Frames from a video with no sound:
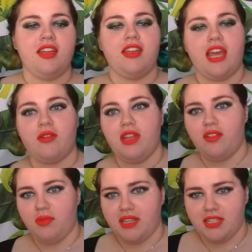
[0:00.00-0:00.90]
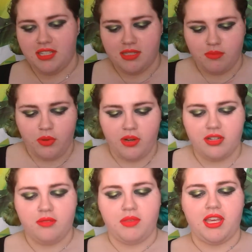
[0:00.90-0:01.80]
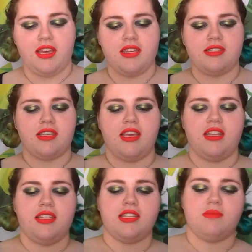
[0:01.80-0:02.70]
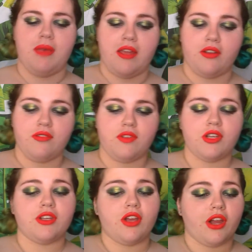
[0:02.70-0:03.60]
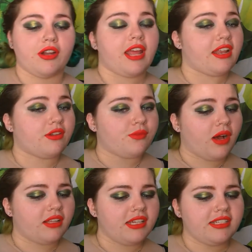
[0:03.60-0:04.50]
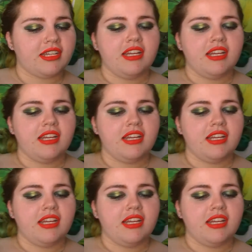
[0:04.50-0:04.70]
Now, native planting is important because it is better for your yard and your wallet.